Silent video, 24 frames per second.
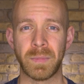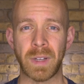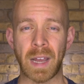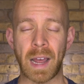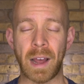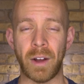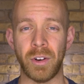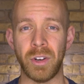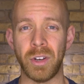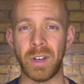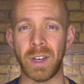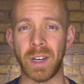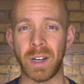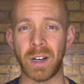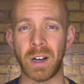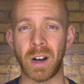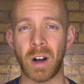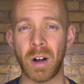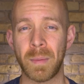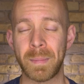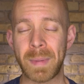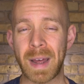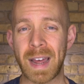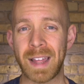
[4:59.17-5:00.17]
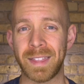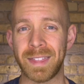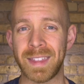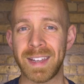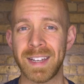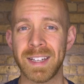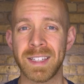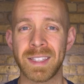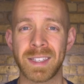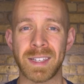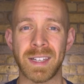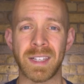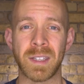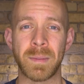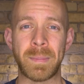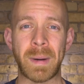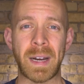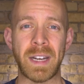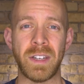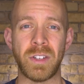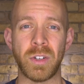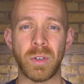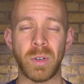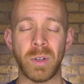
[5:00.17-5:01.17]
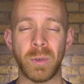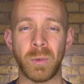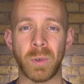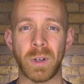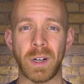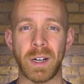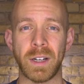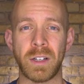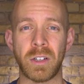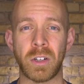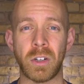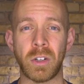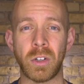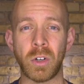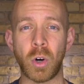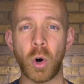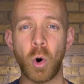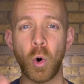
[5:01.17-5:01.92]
How you can combat this is by doing what I call